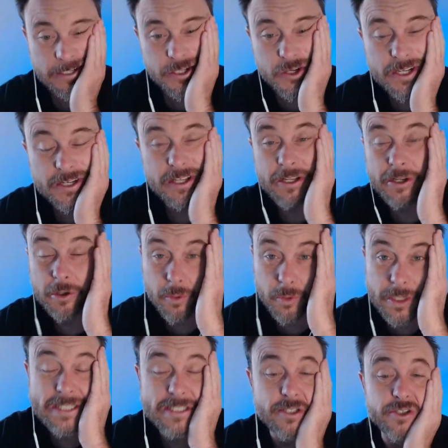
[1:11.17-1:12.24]
You could
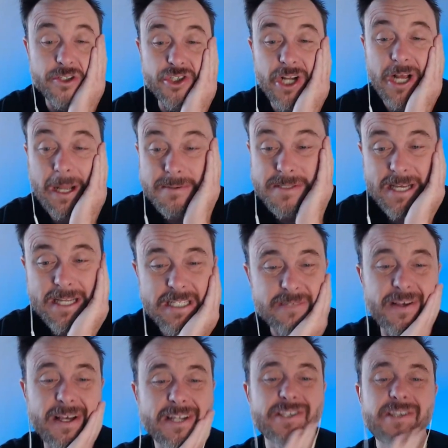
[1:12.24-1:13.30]
increase your job
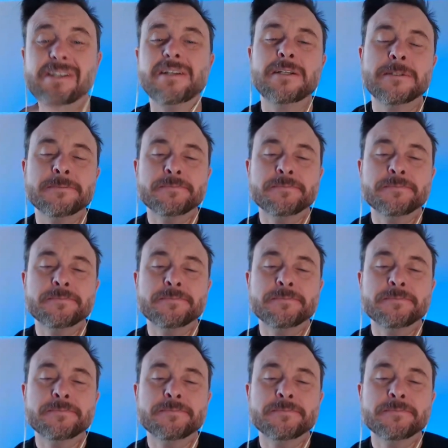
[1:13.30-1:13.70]
satisfaction?